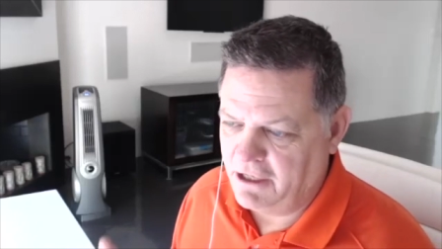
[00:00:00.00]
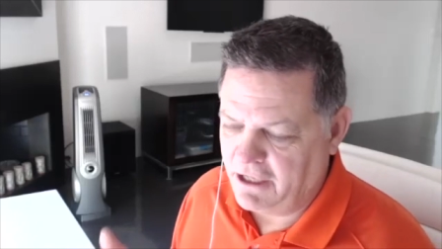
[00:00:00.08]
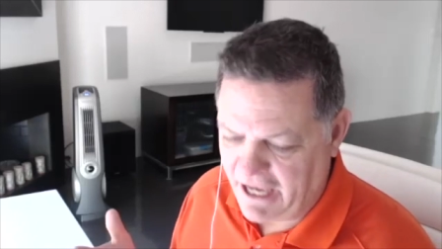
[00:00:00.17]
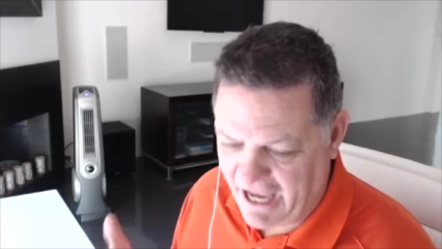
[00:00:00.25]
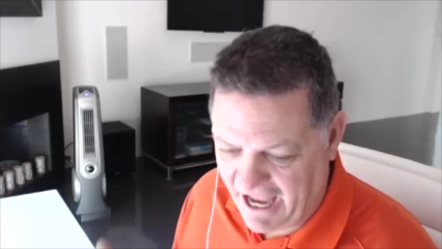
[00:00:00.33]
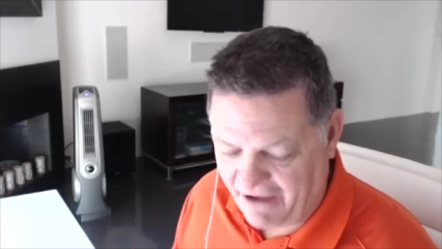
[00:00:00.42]

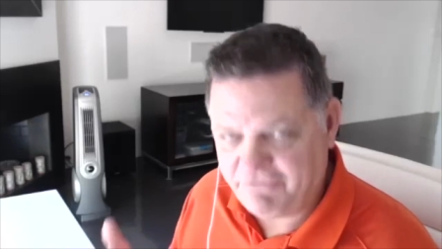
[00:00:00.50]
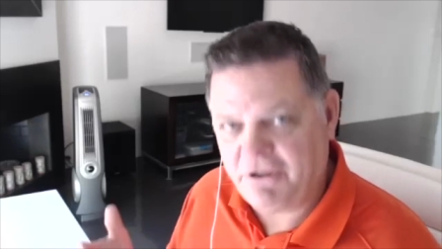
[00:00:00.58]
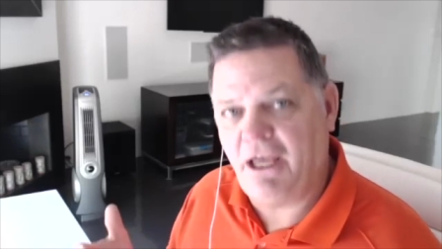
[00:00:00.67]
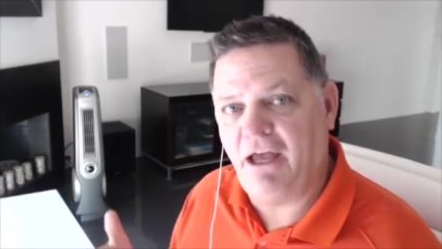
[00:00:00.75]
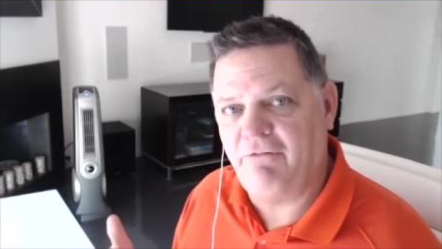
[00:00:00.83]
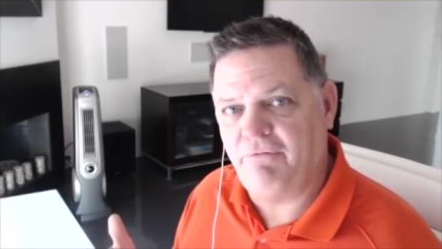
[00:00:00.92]
have to
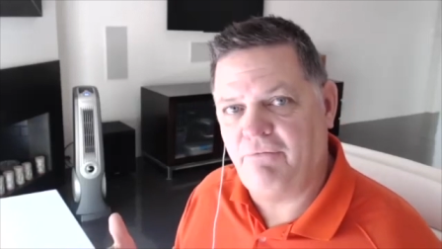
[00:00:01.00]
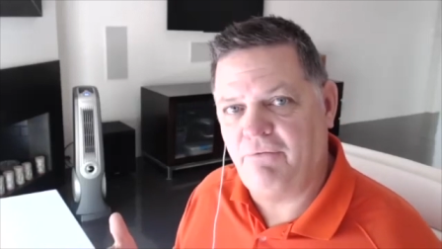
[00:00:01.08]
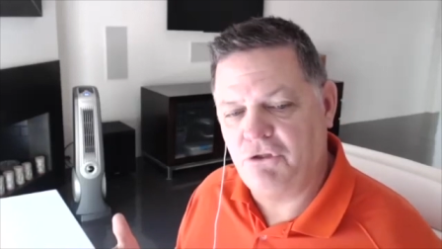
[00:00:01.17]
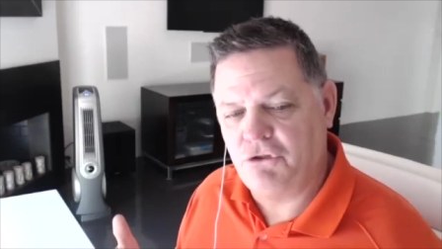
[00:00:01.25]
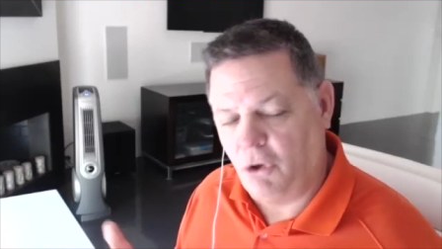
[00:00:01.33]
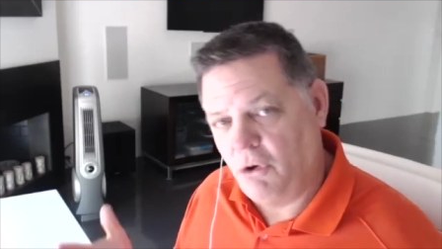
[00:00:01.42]
have
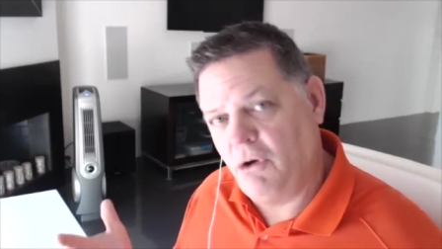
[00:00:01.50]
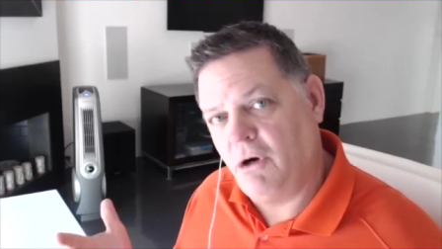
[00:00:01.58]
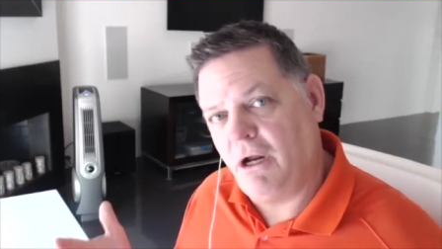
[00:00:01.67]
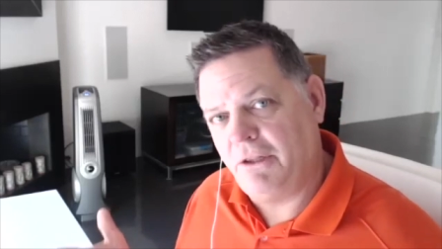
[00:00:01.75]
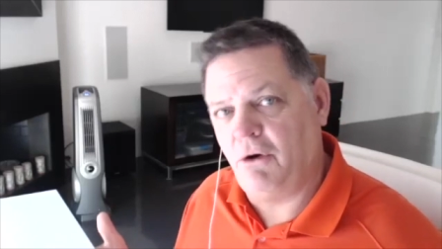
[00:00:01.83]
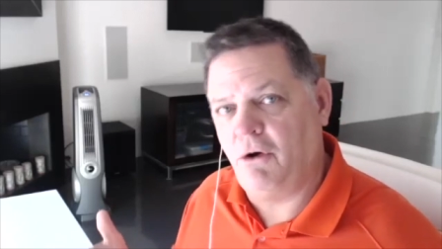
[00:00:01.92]
solar
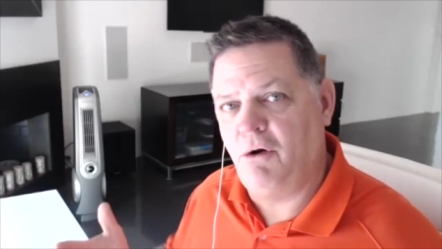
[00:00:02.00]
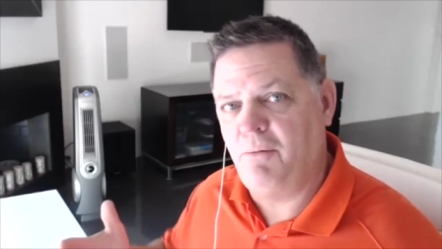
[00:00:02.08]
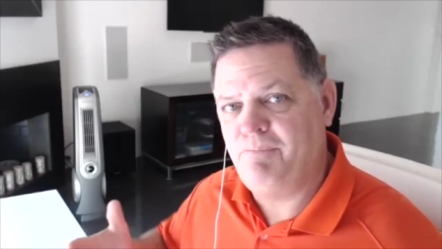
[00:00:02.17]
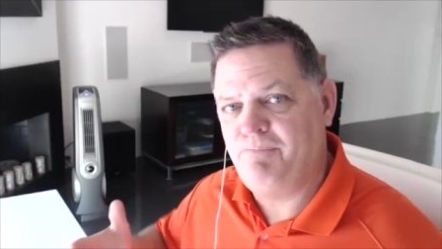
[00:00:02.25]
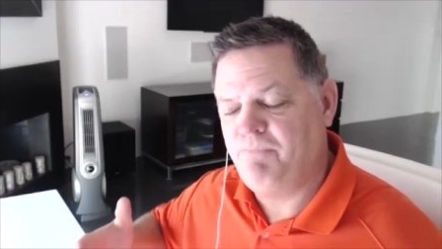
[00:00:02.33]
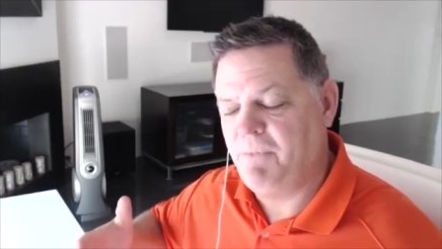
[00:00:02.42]
on their
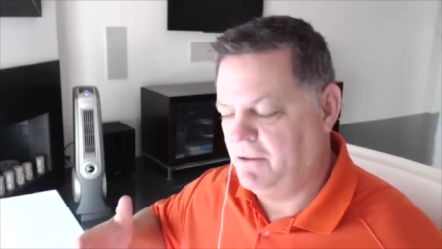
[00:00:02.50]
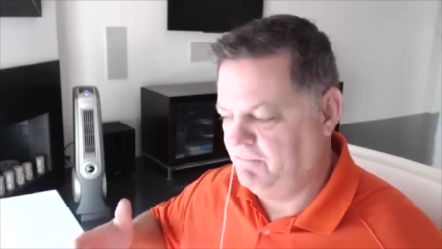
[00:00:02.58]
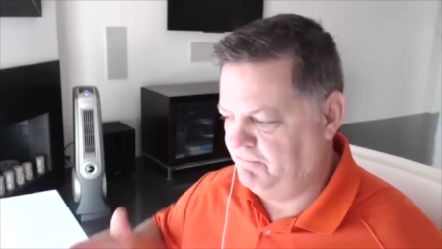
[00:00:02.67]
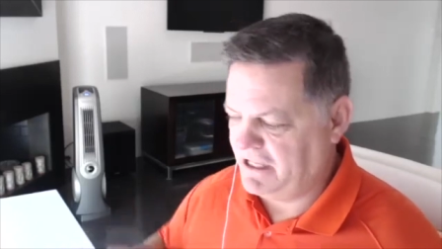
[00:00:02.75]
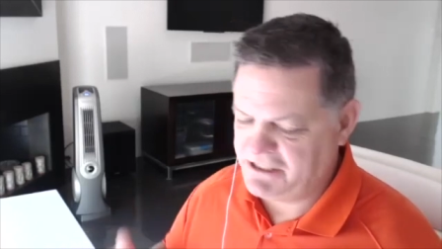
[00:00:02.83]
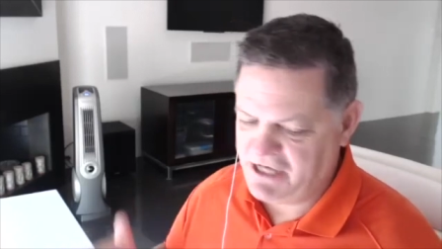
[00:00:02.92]
home
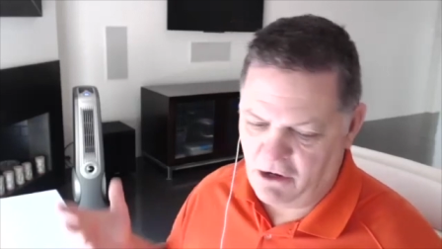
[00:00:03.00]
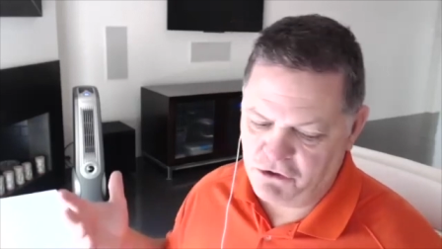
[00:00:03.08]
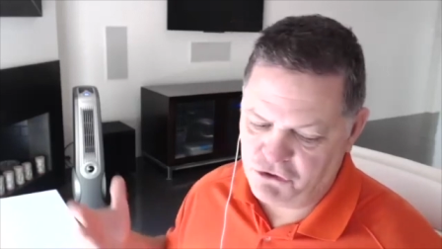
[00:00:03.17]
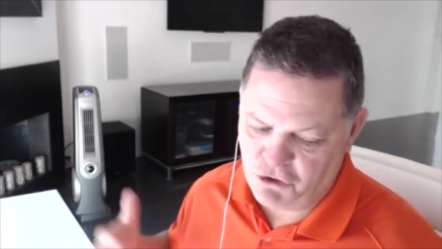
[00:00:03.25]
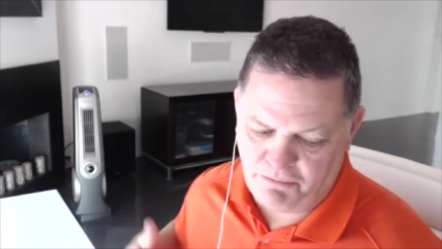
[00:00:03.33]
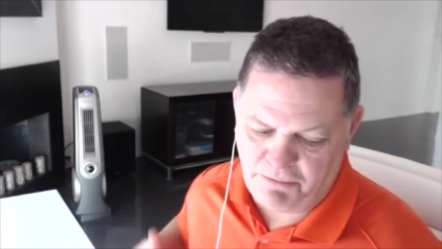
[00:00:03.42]
that's how it
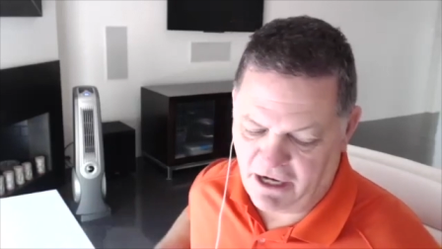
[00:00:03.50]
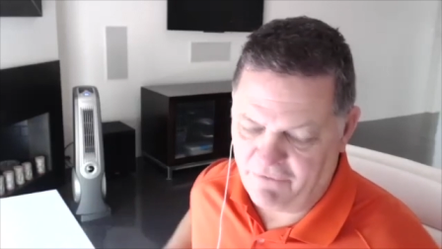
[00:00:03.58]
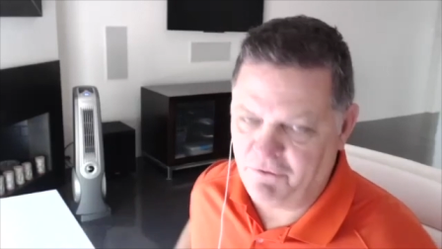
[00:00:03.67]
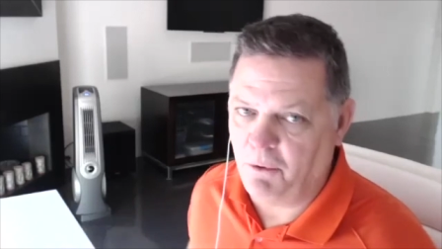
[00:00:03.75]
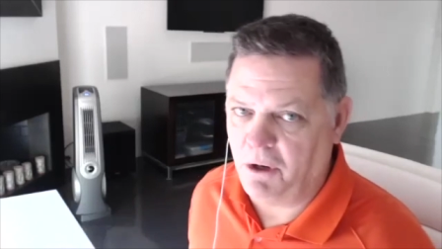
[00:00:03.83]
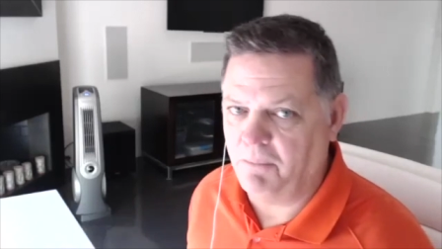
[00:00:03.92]
should be
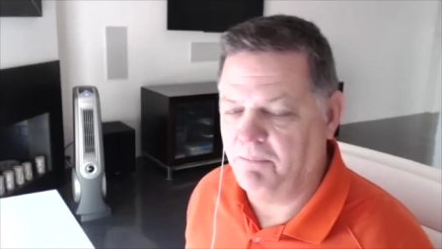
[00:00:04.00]
everywhere